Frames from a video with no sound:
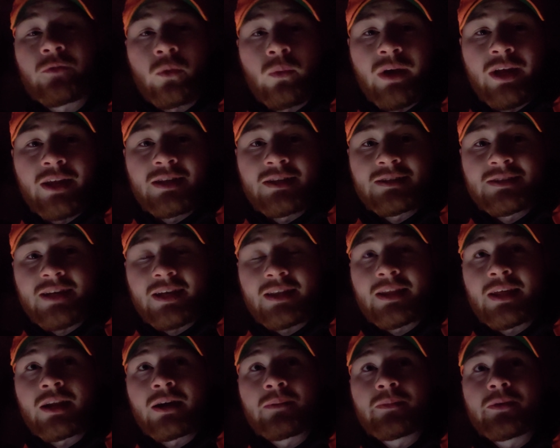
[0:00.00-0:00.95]
to wait to set
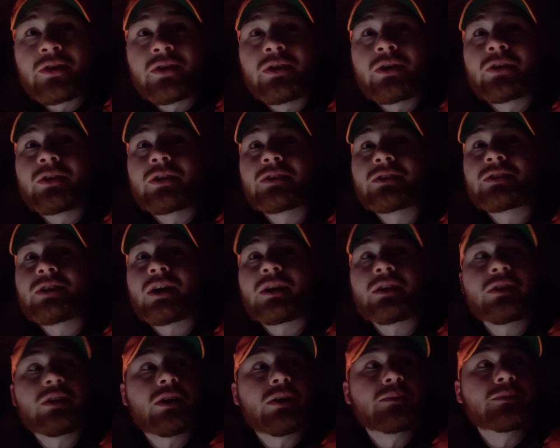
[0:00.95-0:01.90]
that up until the sun
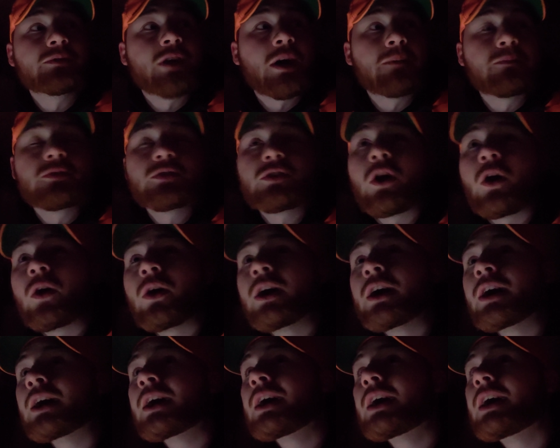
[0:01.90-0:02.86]
comes up. So
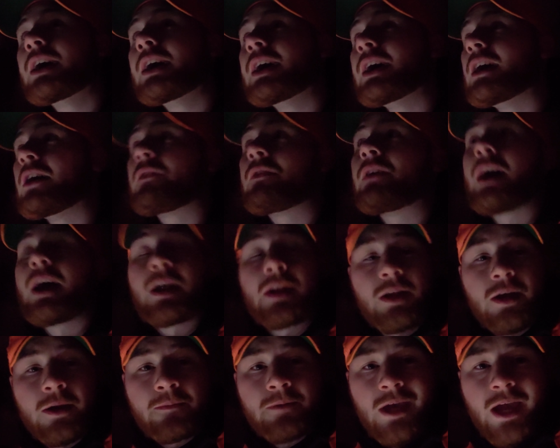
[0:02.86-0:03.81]
if I
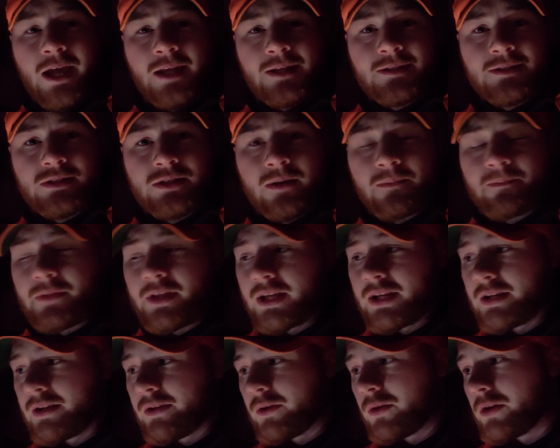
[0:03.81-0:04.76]
end up getting something
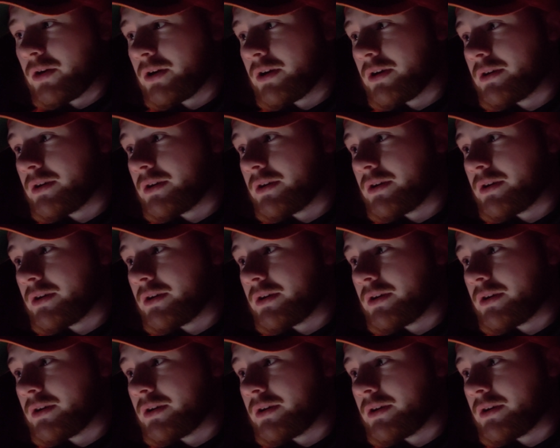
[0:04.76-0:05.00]
or